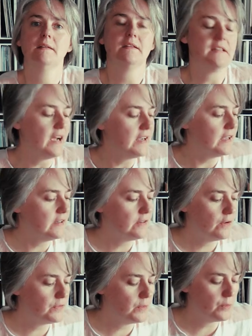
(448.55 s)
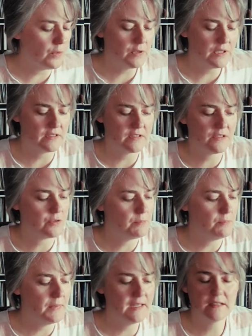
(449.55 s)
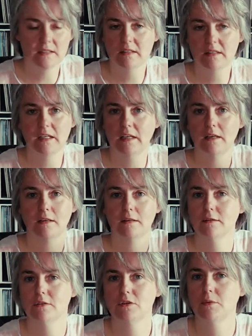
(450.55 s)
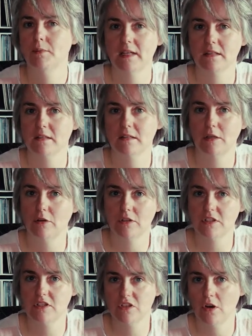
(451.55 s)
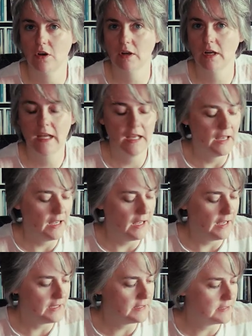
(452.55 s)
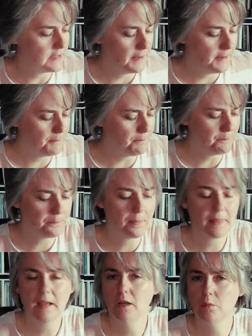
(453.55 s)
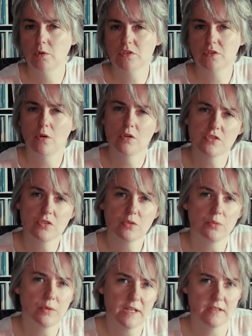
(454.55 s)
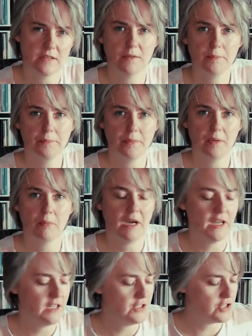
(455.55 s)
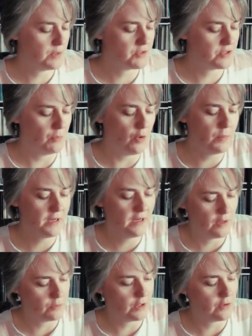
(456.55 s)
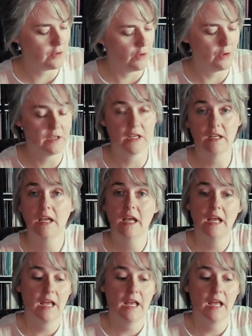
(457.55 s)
Dark End of is a tremendously, tremendously good song. And it was also written by Chips Moman and recorded